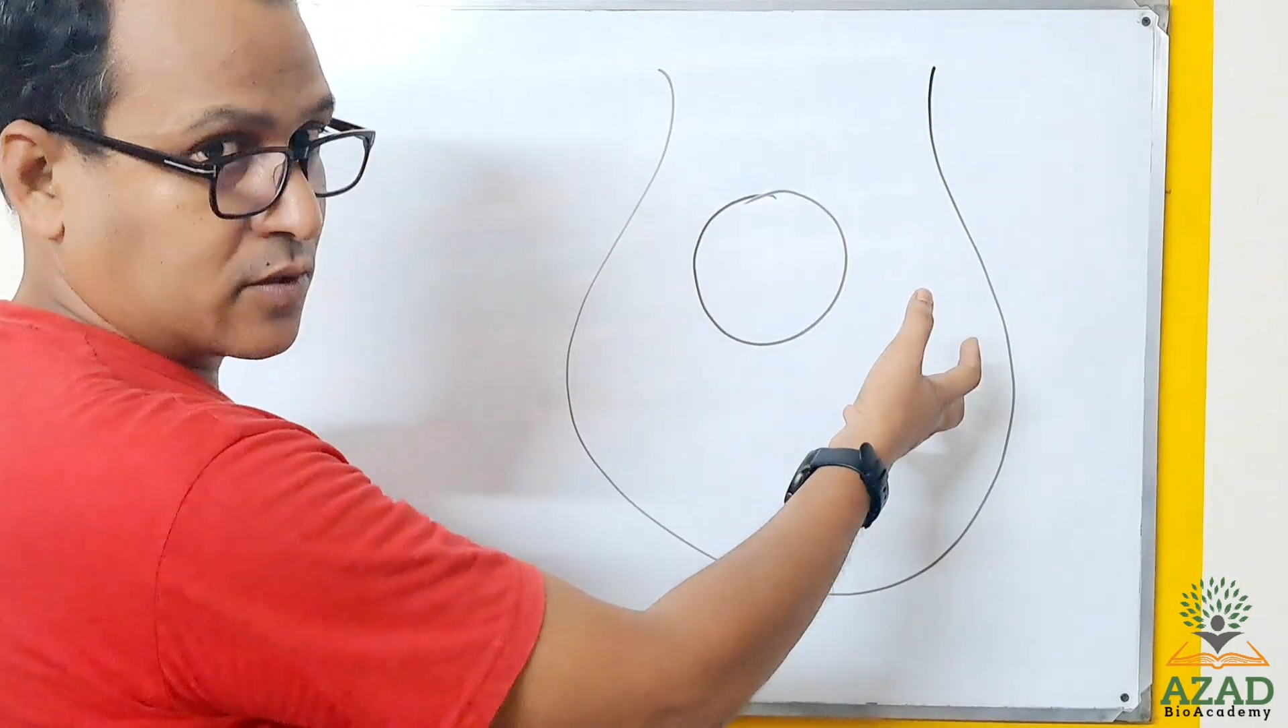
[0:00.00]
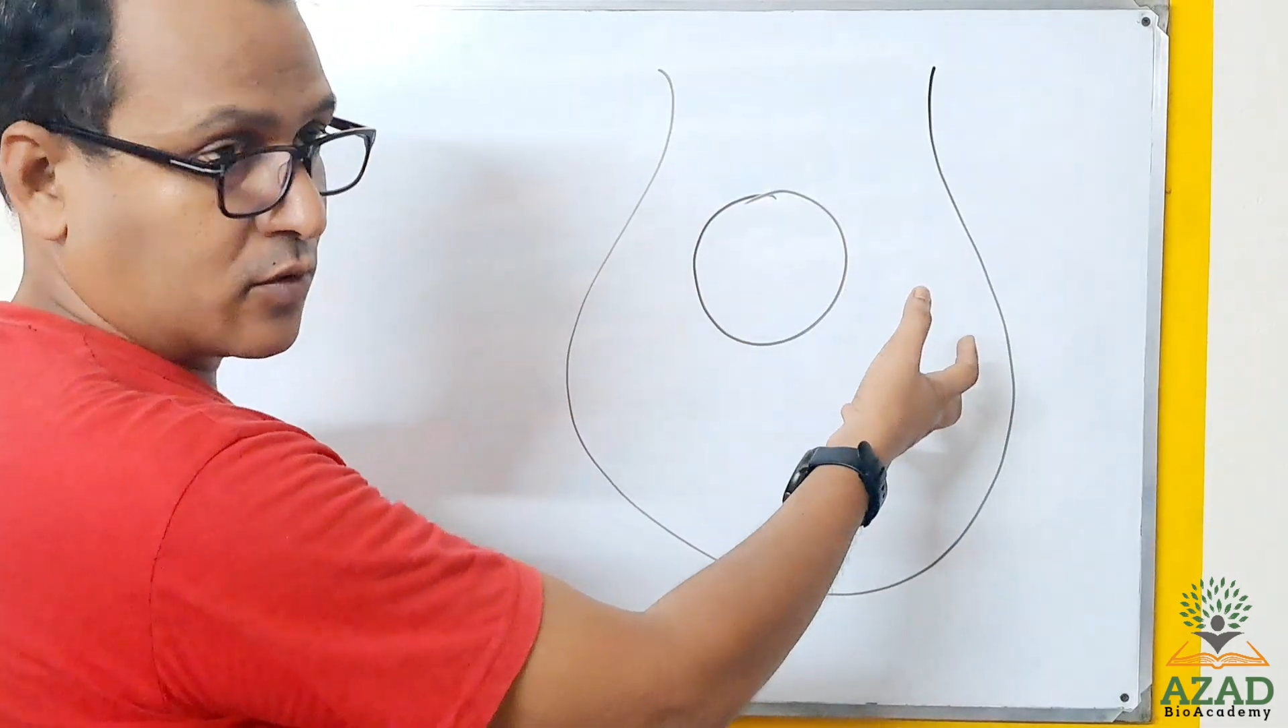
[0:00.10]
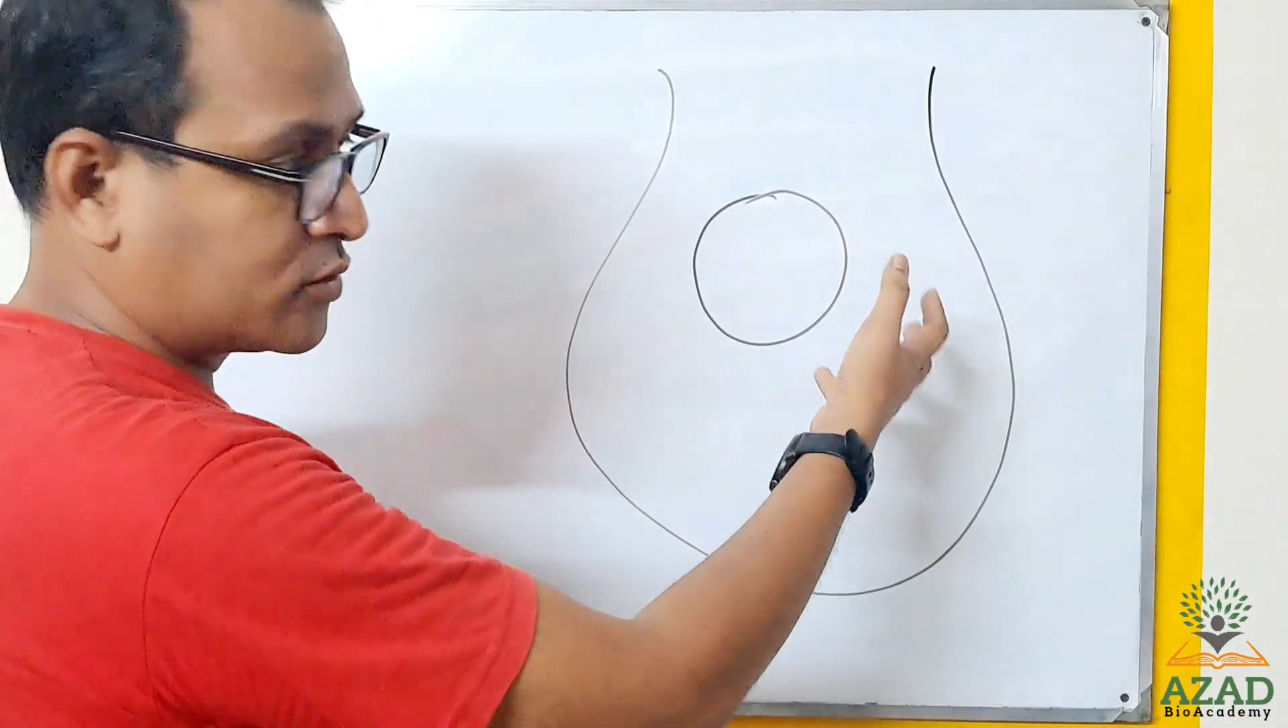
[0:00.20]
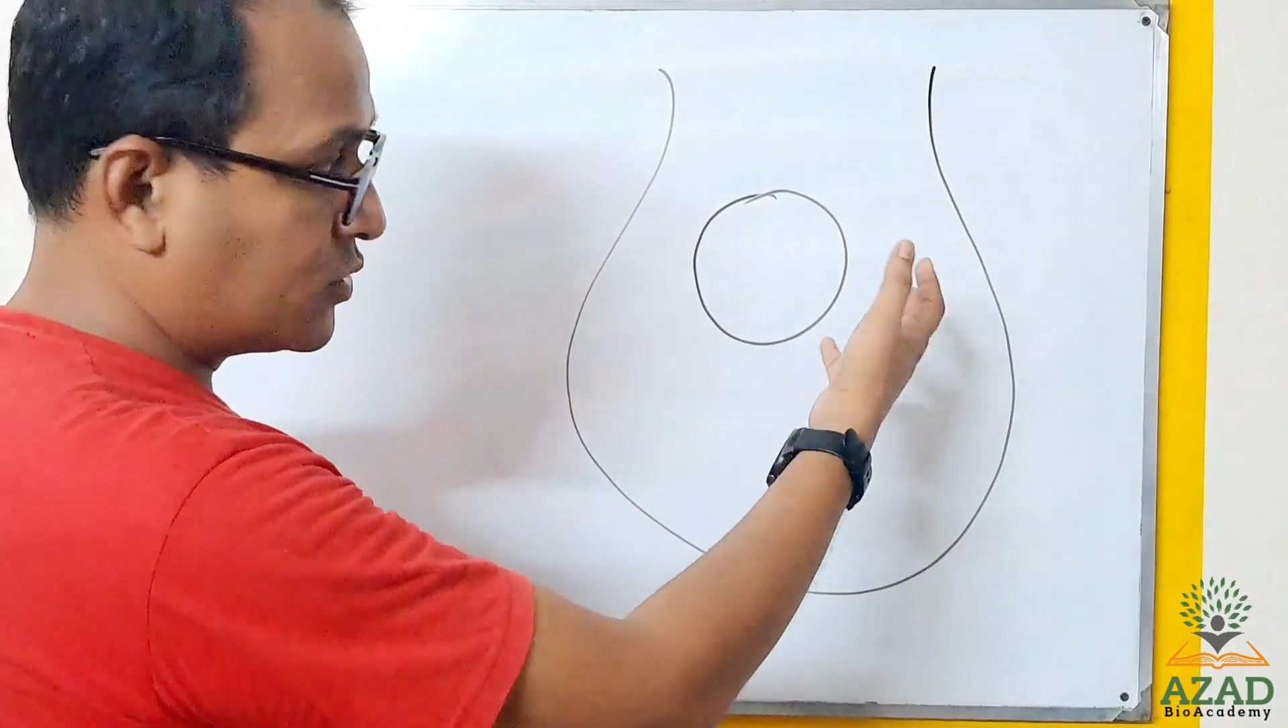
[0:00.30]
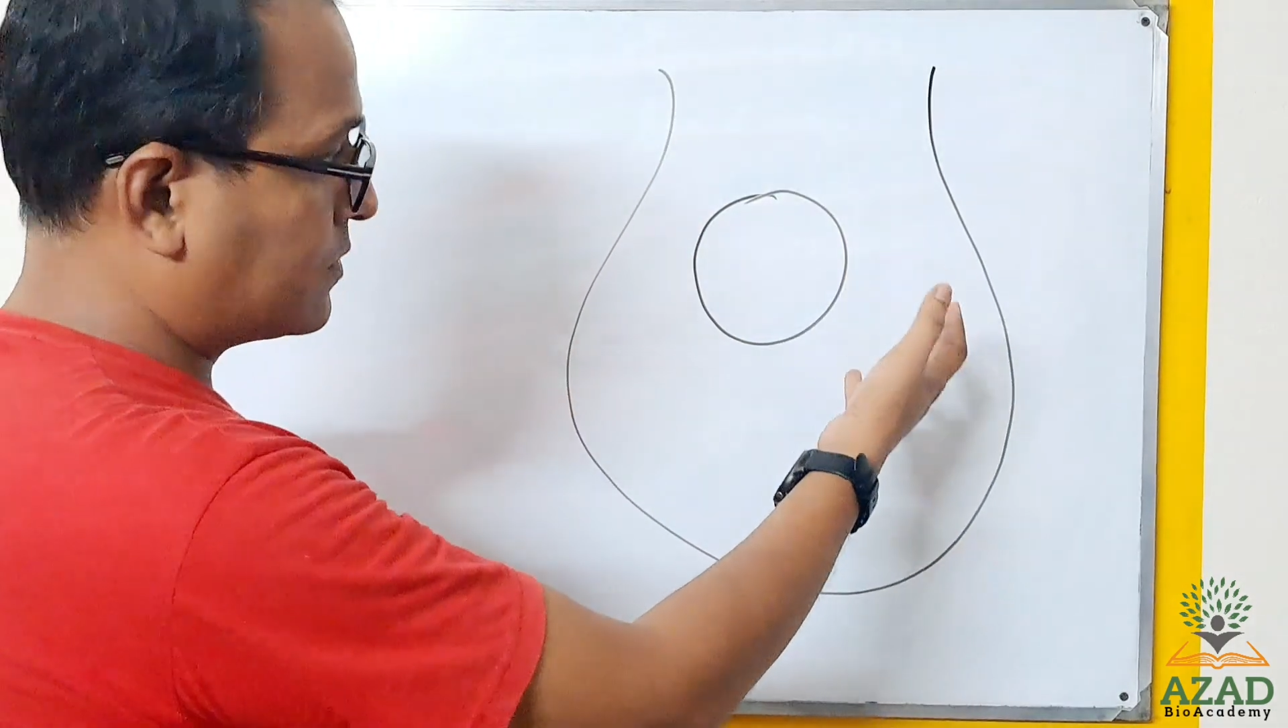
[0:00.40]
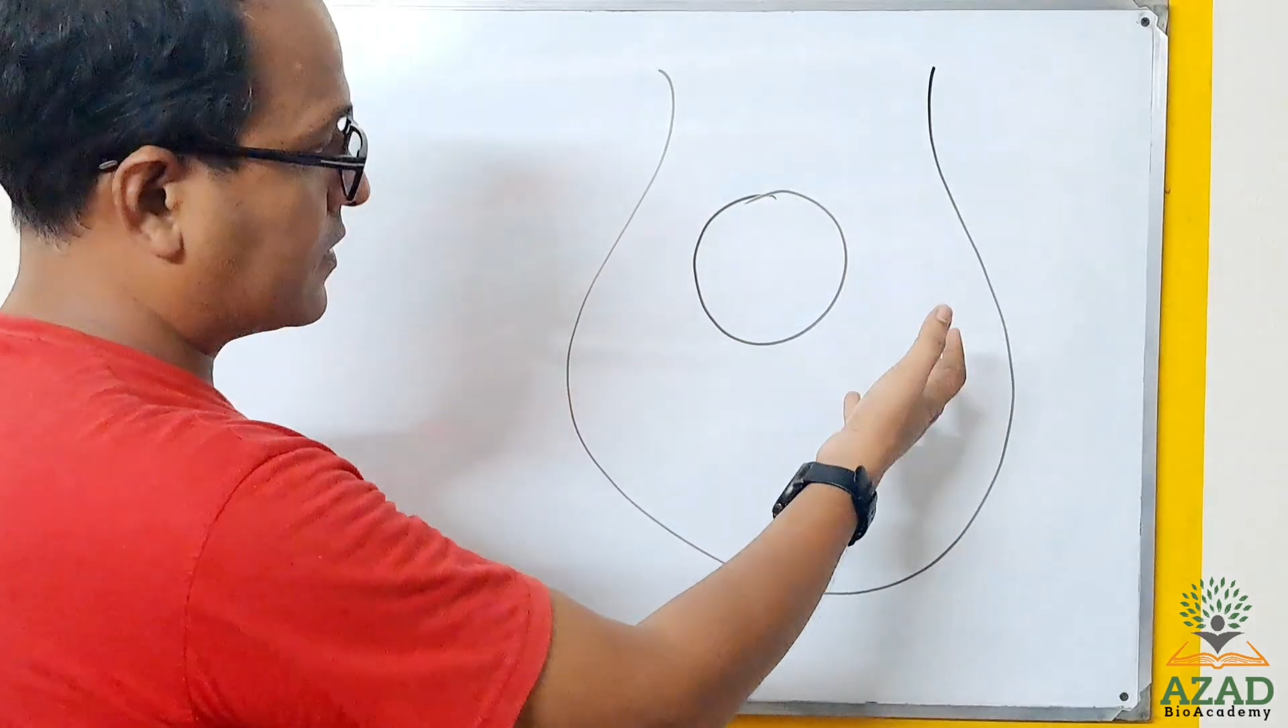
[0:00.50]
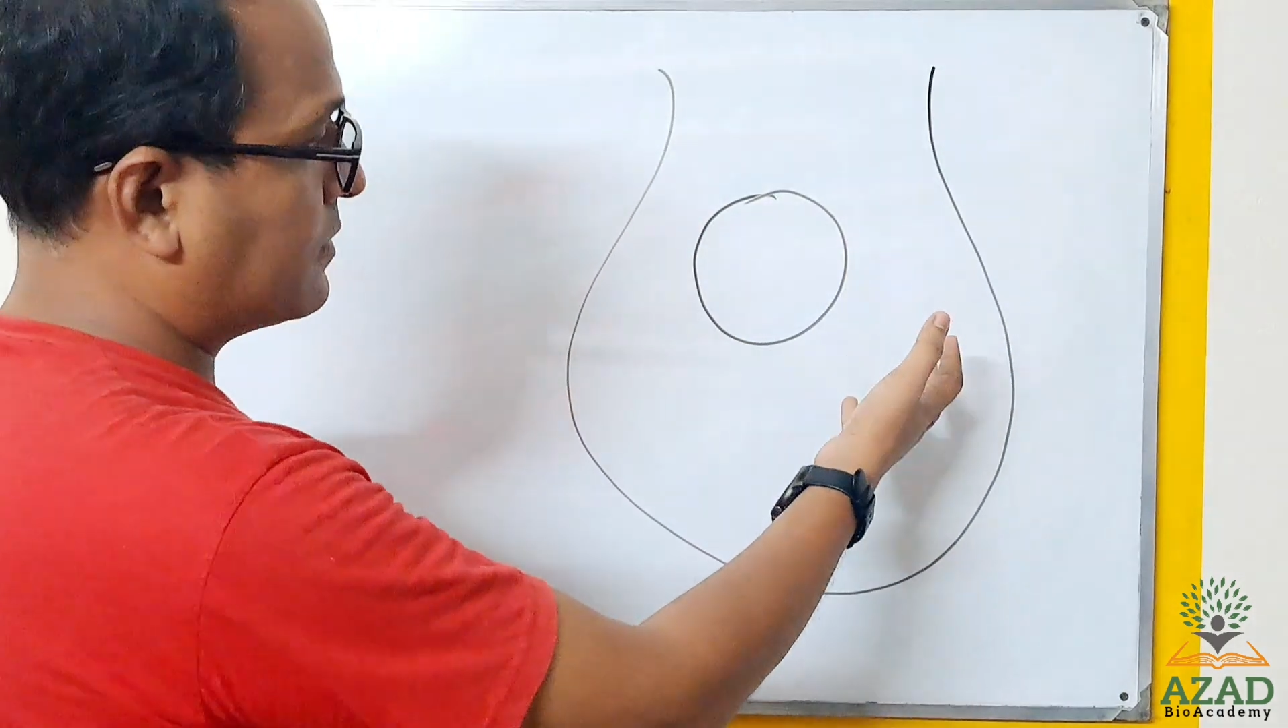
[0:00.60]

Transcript: also